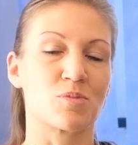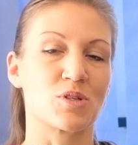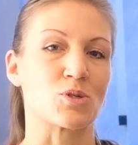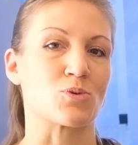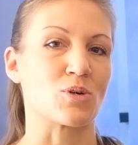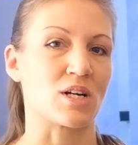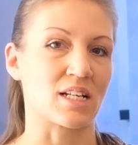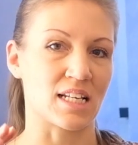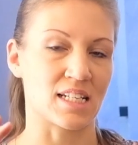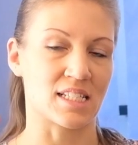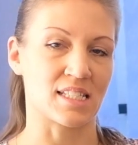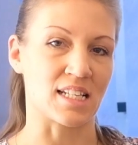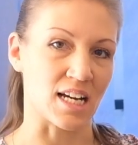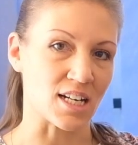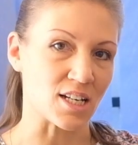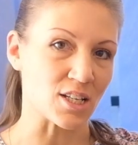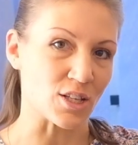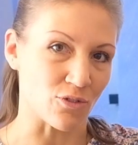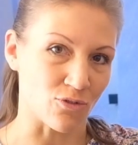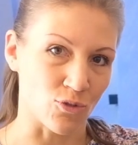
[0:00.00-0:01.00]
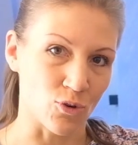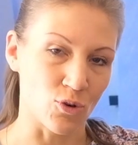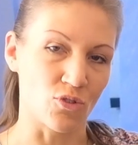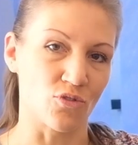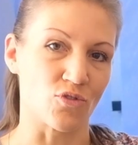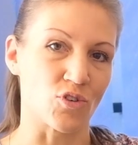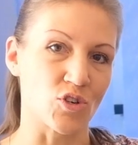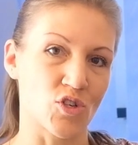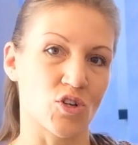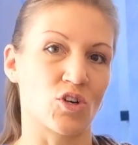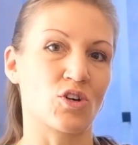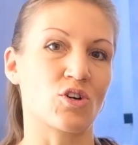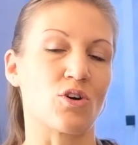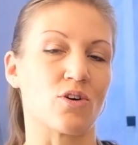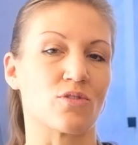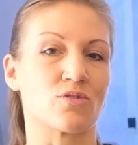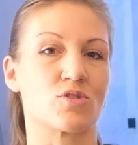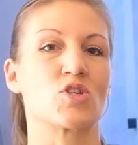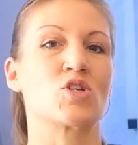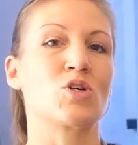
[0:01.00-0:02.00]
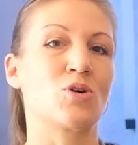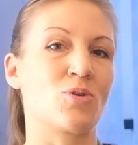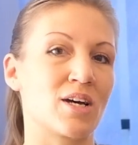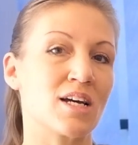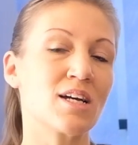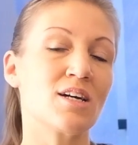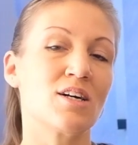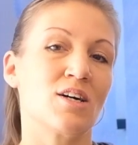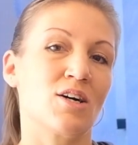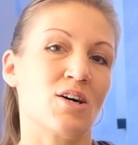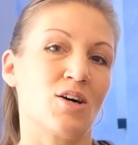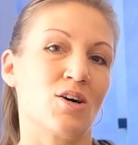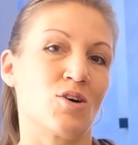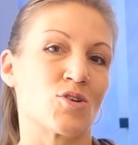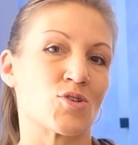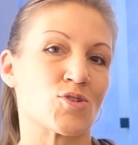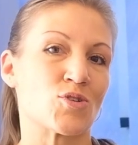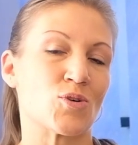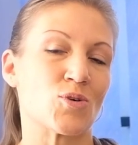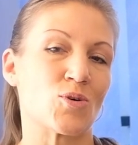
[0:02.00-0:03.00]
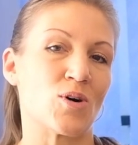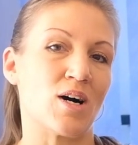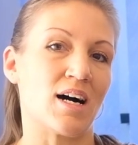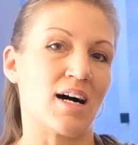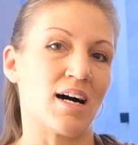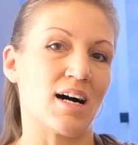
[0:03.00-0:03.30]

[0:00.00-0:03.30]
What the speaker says: me to understand the full vision of GOA. So